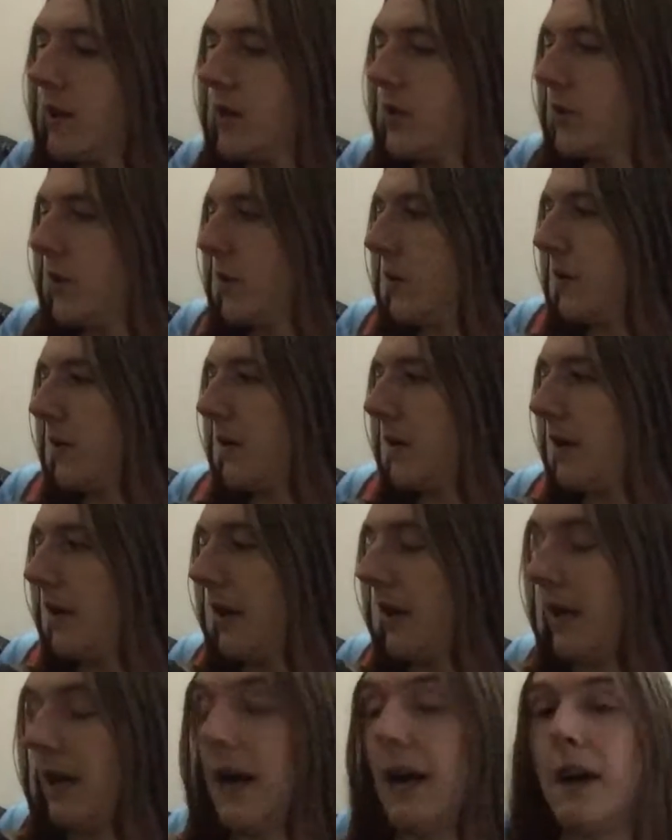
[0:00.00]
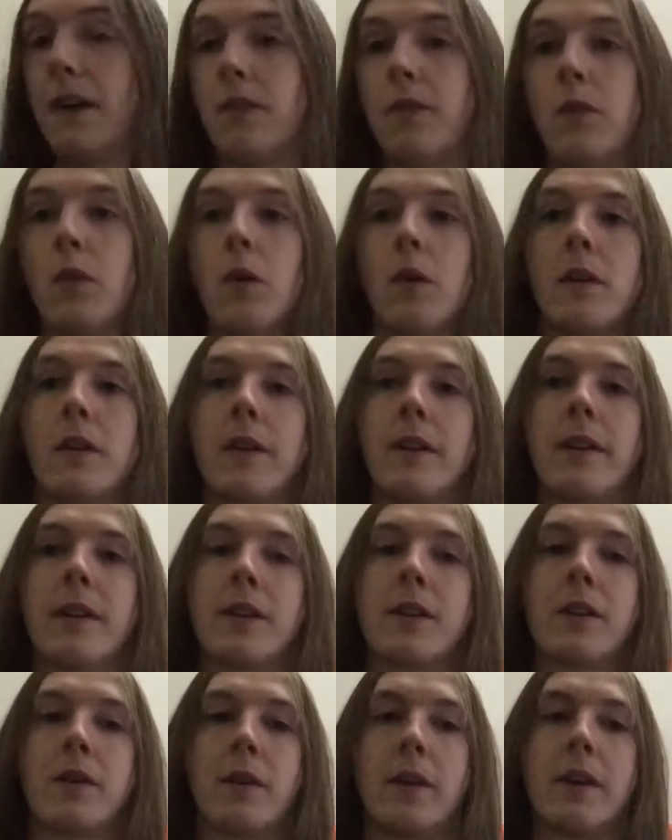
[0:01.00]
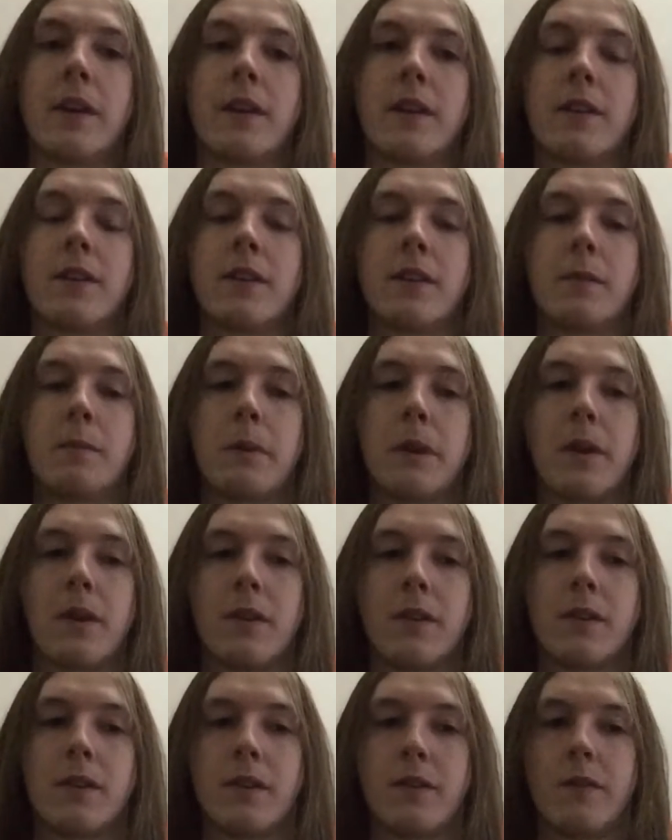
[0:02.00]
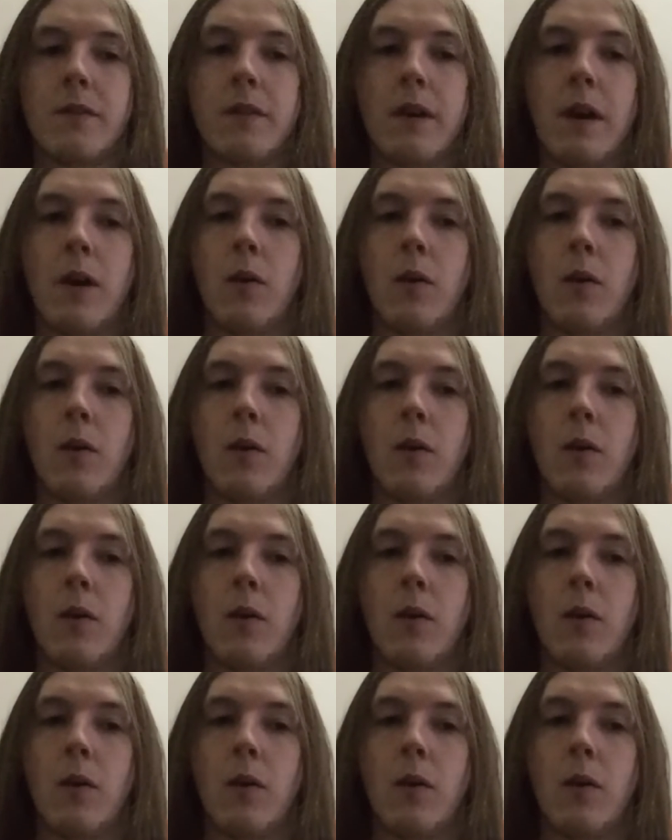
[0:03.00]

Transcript: So I have looked in this crate just because of